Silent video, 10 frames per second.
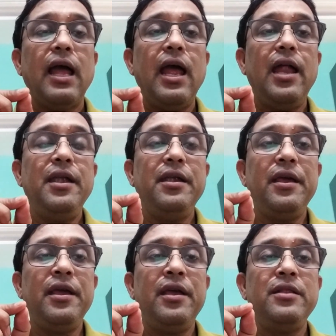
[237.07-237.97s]
and
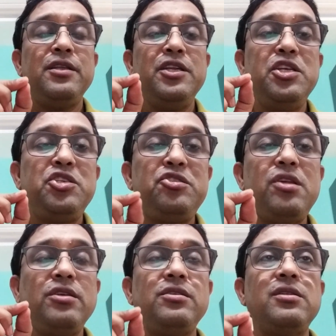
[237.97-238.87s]
the
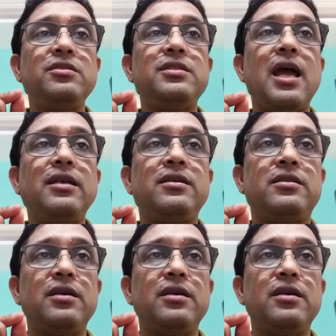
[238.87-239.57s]
instructions that